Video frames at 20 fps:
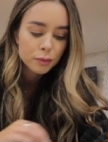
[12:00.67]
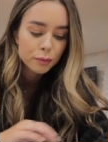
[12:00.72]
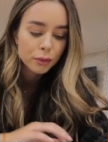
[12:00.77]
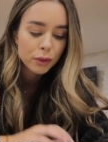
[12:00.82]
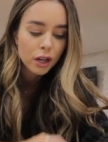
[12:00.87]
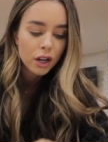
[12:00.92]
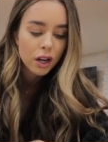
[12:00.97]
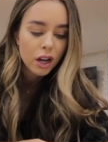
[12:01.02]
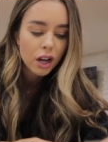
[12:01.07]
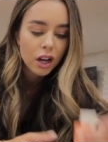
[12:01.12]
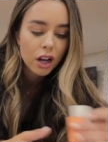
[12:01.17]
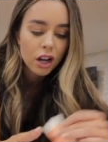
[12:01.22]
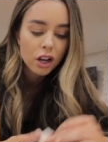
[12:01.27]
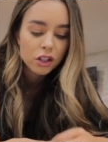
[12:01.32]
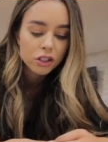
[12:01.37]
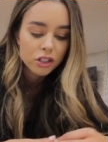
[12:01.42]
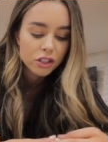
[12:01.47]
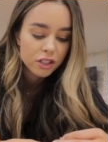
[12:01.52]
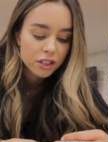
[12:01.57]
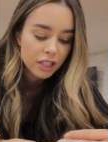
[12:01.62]
bra
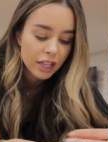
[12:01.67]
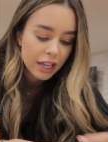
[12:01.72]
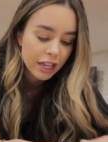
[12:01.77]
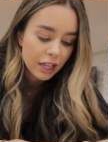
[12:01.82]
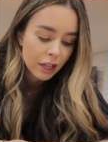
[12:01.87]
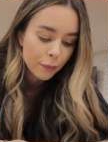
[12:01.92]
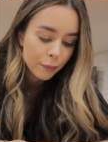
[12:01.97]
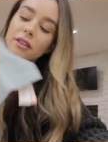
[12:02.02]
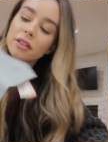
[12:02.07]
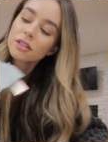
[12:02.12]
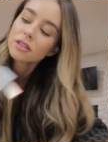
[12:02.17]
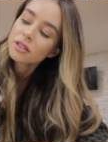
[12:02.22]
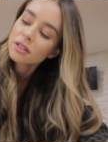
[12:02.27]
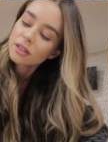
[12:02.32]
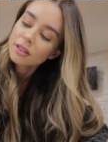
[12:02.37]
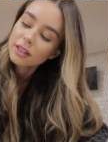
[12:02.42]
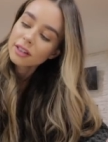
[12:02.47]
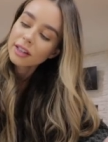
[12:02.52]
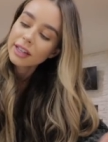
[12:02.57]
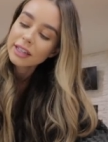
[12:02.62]
or just like a,
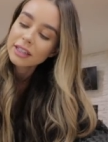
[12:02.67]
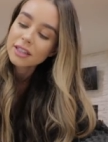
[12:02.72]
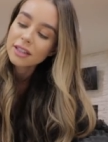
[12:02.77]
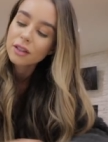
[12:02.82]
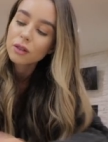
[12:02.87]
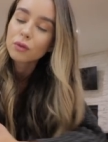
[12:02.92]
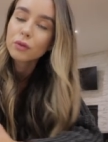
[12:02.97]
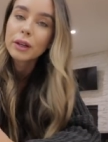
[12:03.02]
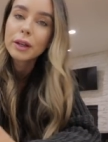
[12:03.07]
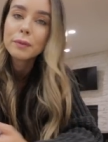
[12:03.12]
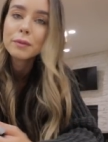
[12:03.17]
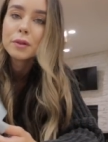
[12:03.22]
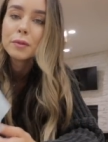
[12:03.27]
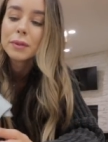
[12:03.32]
just liked the ribbed